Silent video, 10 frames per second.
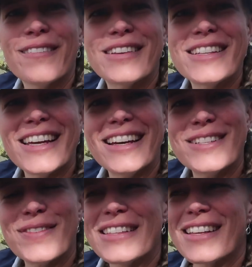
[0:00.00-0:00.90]
I'm going to
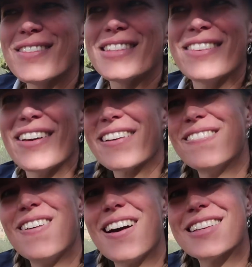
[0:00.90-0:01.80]
challenge myself, see if I
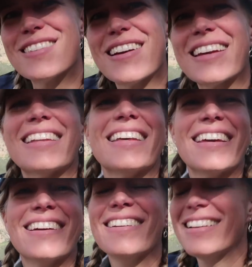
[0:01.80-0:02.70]
can walk directly
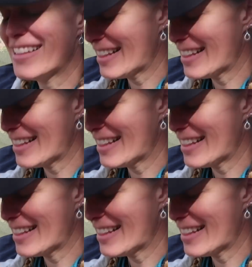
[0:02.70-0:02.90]
there.